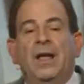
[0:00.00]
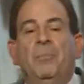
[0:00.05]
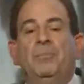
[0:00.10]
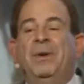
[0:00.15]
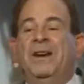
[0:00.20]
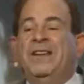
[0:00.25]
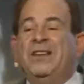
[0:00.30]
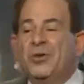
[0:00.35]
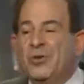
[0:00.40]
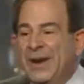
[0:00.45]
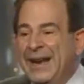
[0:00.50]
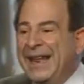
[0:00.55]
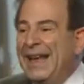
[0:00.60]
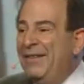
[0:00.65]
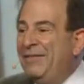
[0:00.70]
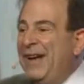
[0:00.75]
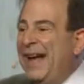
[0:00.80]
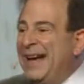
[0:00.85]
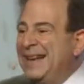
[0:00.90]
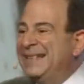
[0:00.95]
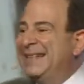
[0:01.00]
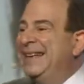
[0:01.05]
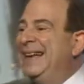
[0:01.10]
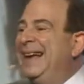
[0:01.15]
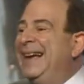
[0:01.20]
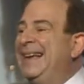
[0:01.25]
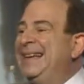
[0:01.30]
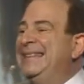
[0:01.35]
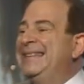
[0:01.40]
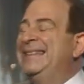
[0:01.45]
But you can have
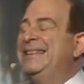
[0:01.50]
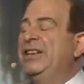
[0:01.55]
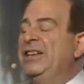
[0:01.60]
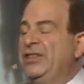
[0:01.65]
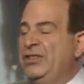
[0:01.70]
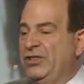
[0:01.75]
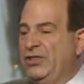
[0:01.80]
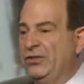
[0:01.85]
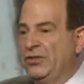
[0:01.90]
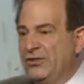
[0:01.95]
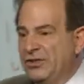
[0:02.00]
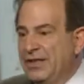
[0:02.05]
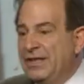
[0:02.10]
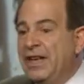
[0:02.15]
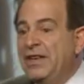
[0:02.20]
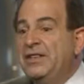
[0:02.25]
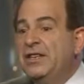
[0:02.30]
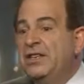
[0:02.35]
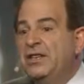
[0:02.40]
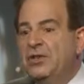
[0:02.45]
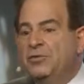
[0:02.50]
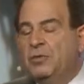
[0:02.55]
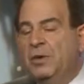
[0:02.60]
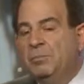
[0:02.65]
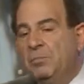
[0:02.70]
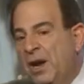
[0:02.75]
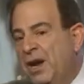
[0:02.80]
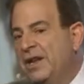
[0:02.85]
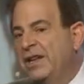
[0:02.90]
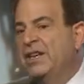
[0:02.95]
oxidized tissues. And they did this with
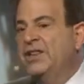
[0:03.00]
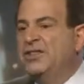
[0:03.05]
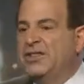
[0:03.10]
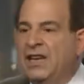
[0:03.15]
monkeys.